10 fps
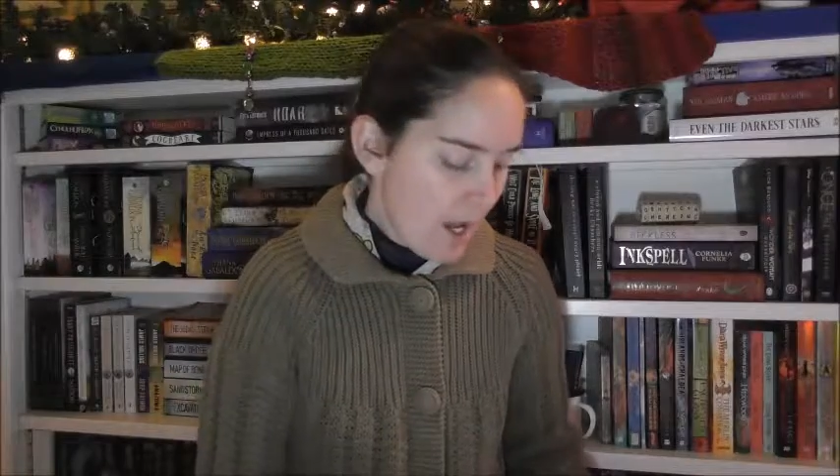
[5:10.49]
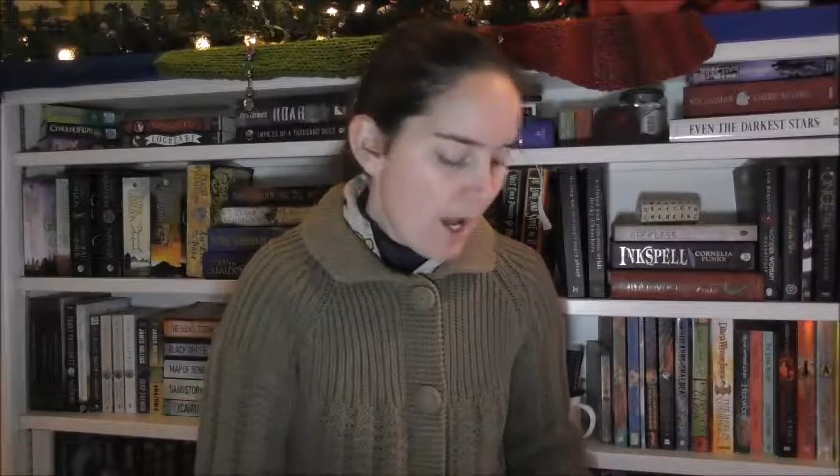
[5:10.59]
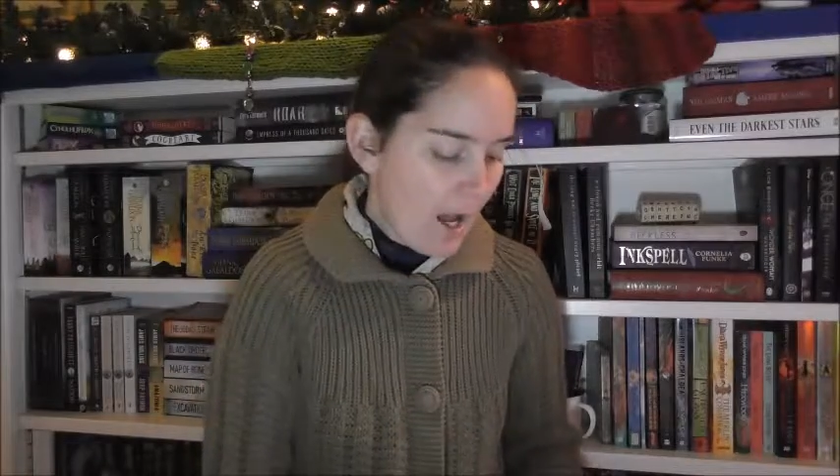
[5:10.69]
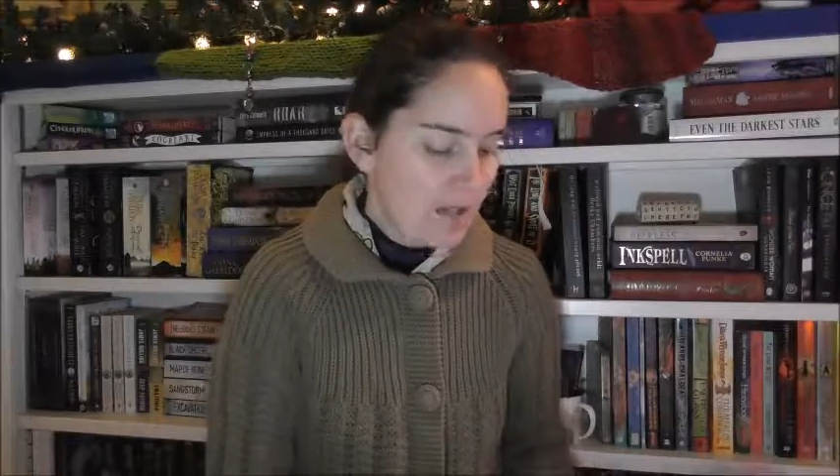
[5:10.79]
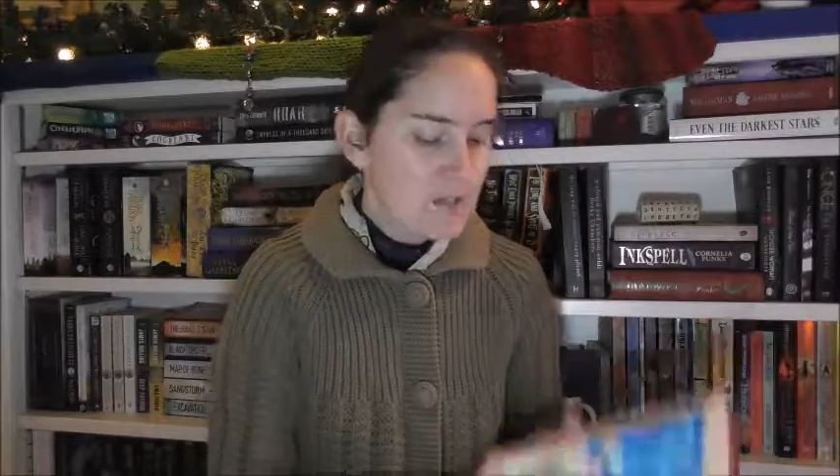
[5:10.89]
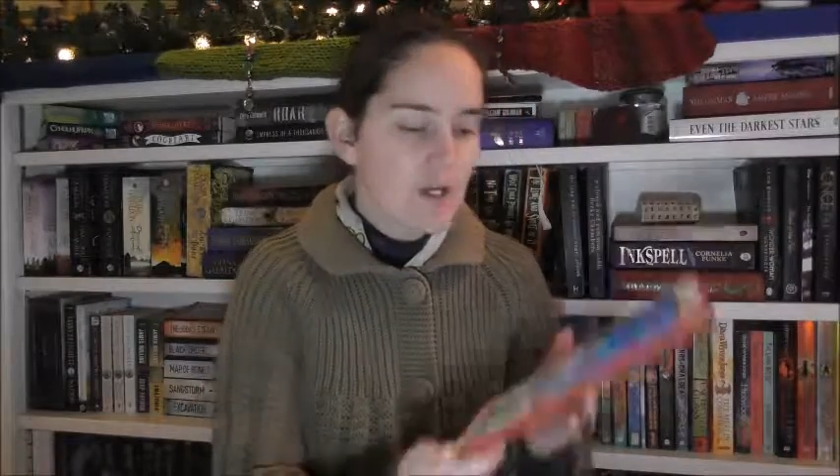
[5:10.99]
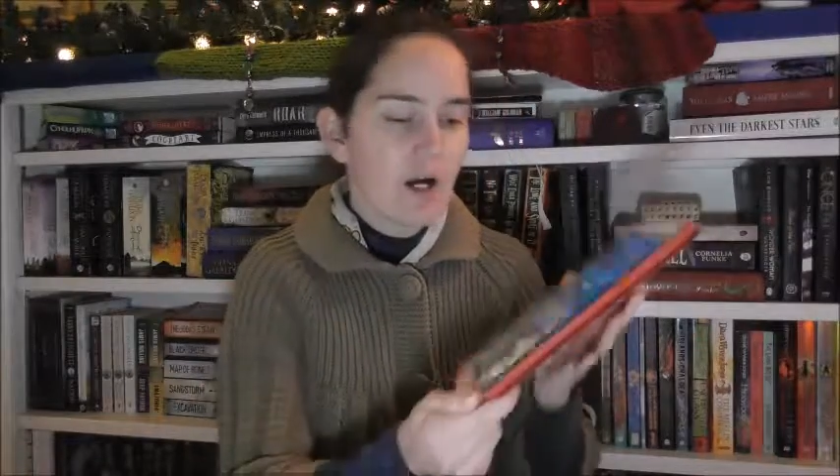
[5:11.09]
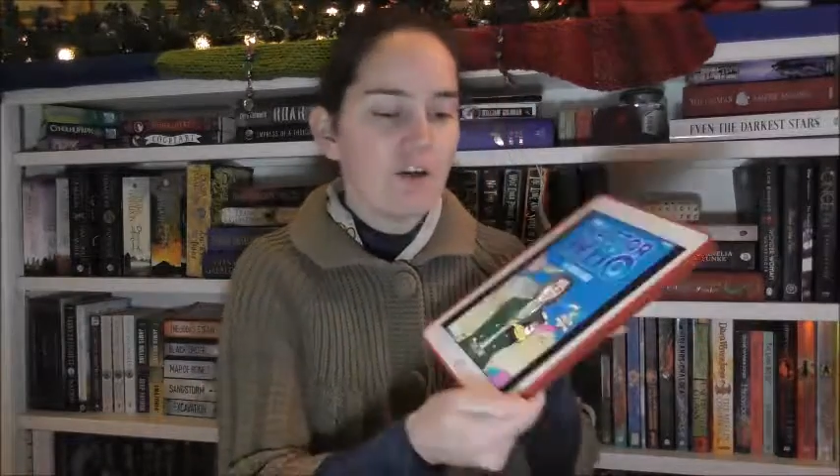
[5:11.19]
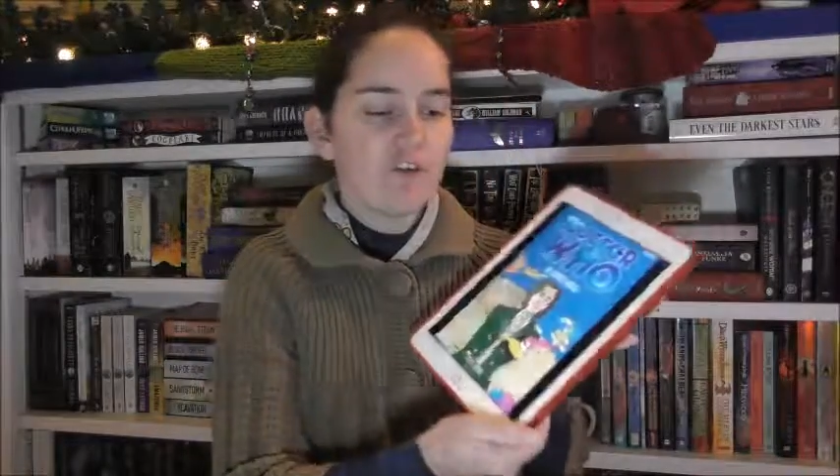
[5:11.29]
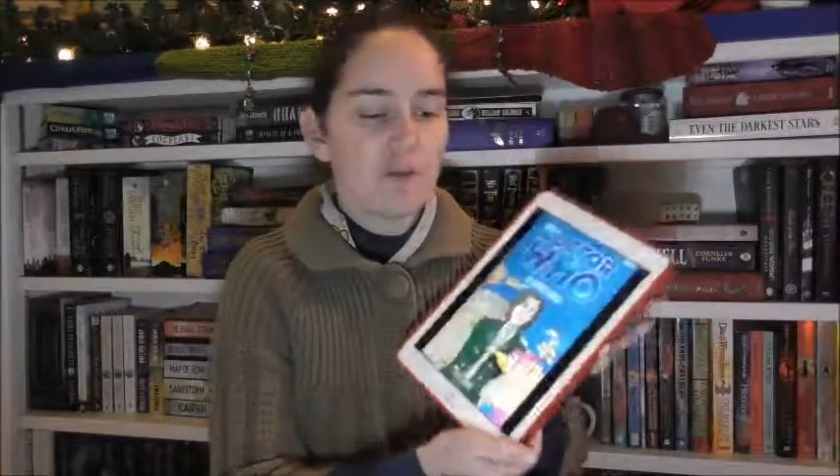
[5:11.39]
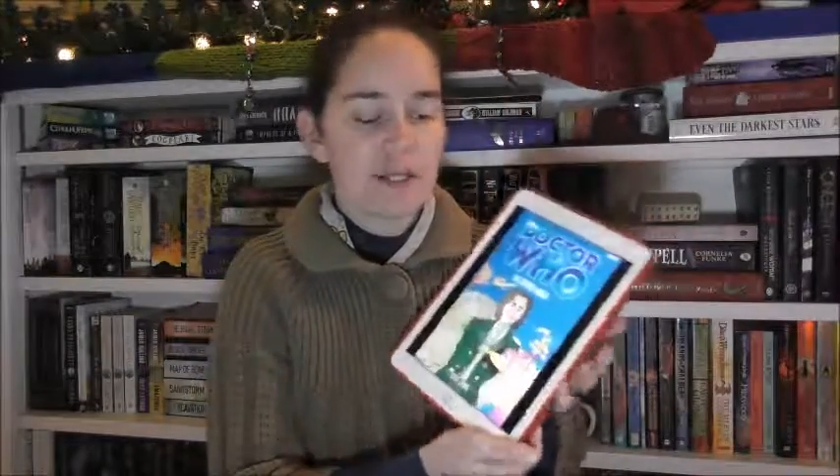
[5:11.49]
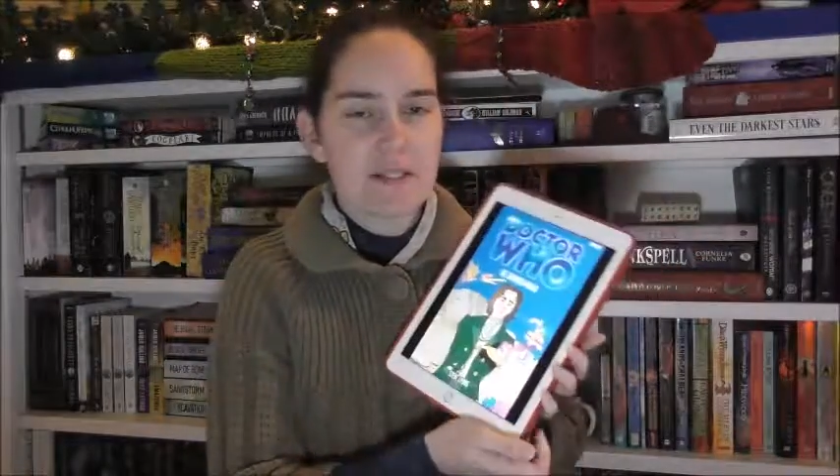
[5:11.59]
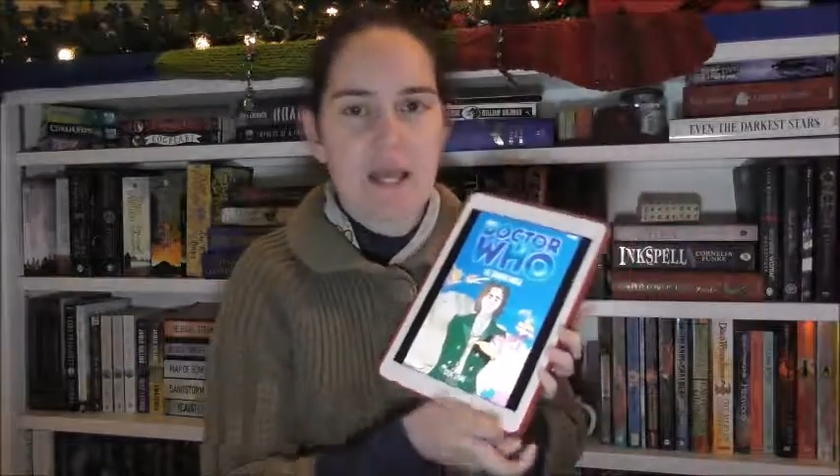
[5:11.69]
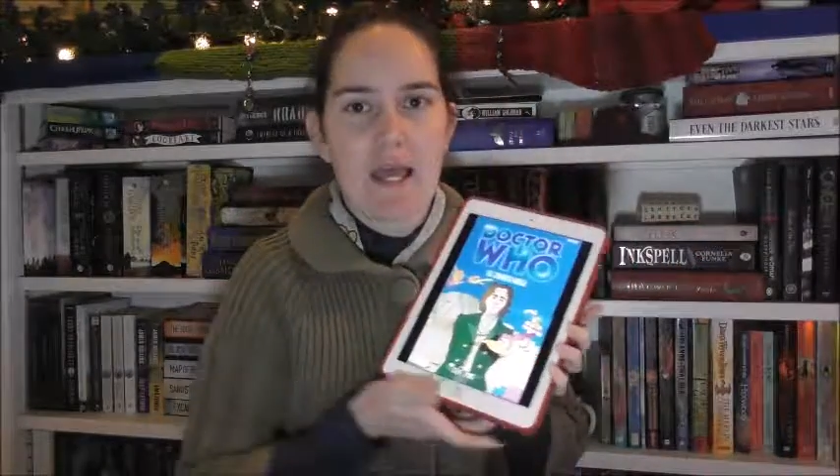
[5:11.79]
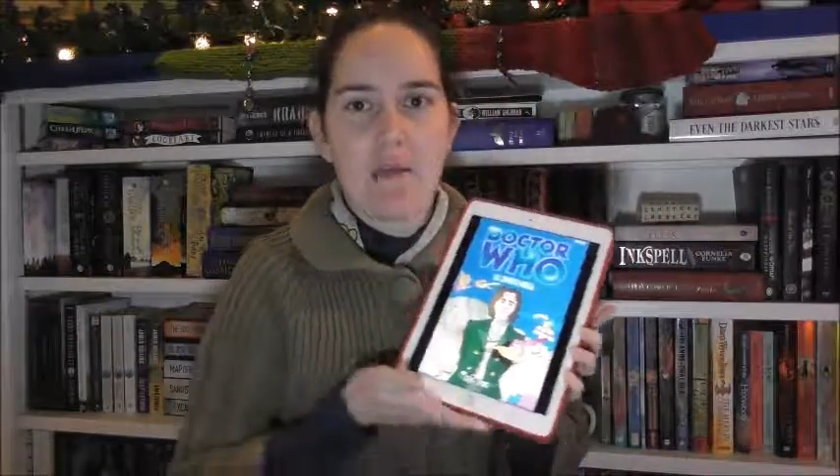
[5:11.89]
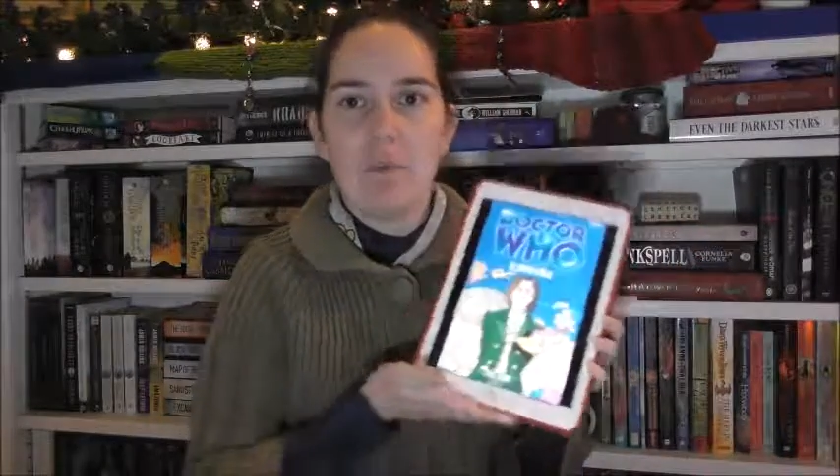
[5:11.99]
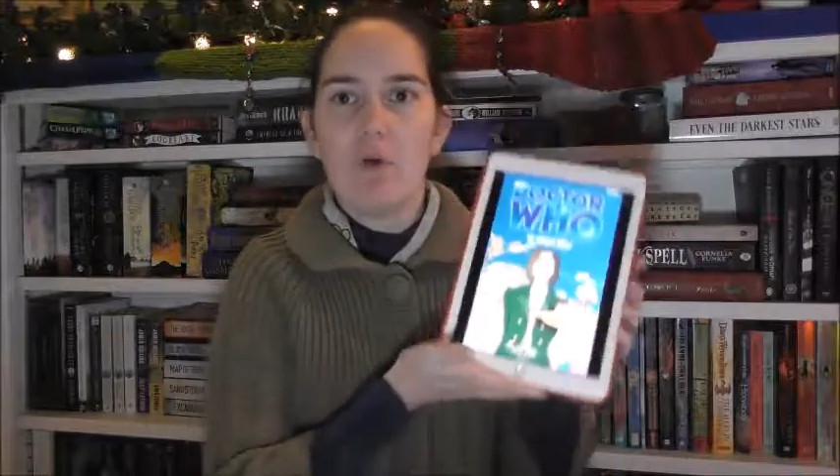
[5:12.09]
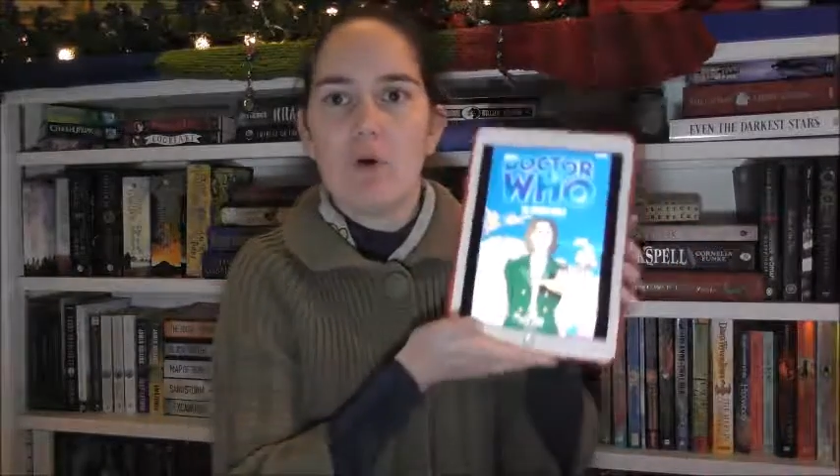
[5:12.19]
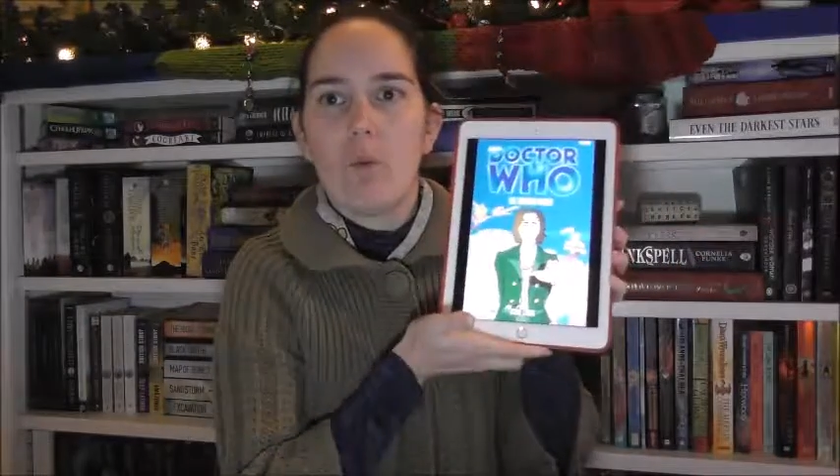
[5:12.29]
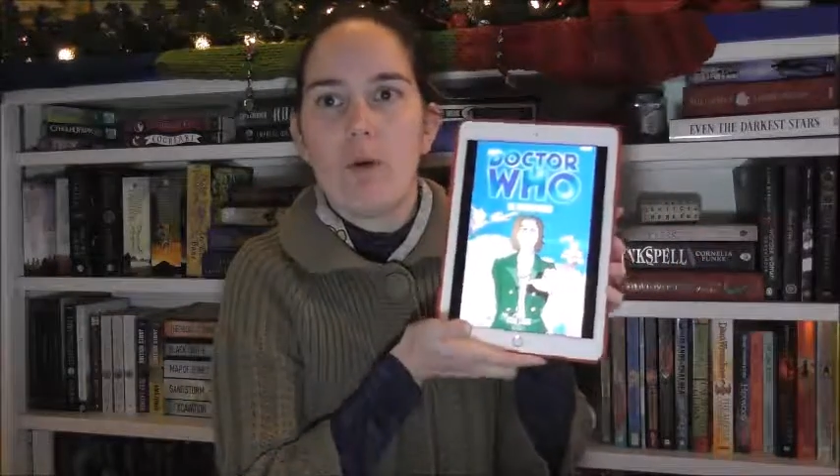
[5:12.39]
And I've picked a
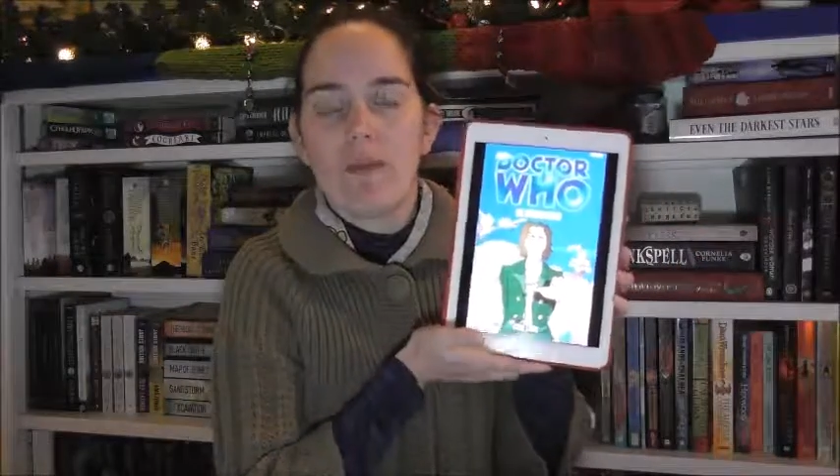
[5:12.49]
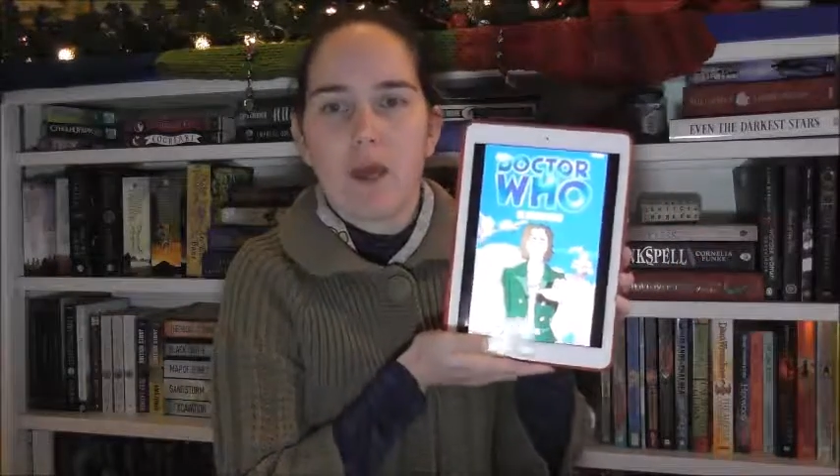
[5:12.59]
book with